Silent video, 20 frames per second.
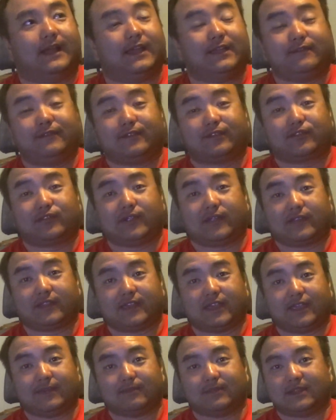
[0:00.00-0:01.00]
even threw out a
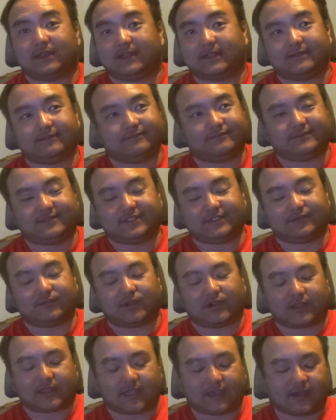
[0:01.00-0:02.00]
gate blade, didn't
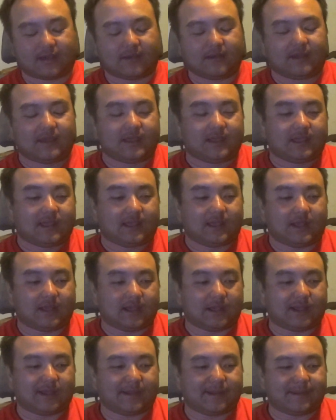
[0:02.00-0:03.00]
work out.
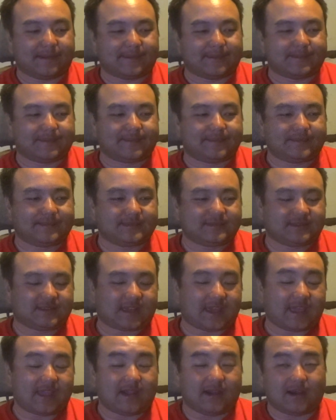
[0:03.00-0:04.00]

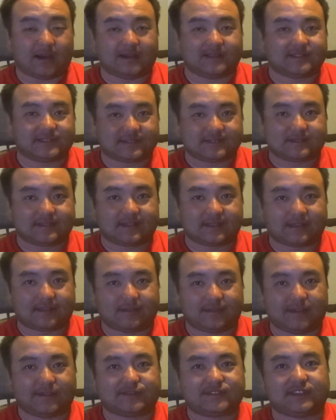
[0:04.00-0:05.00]
Chaos,
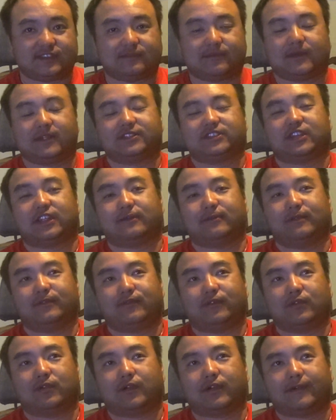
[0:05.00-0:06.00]
you have seen him on the channel
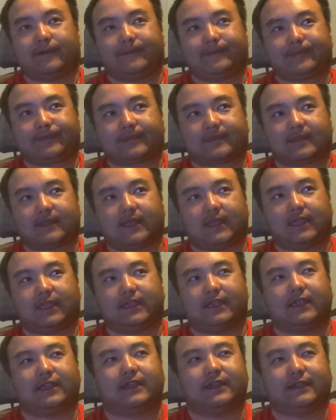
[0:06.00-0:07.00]
before
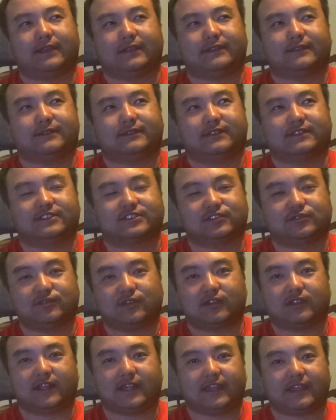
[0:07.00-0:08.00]
in the
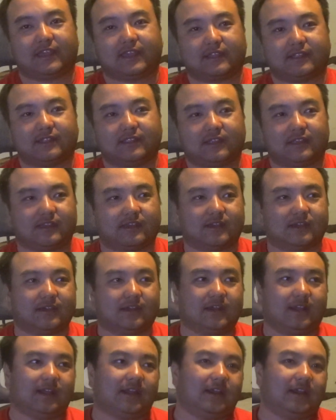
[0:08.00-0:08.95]
Sooner Lake and the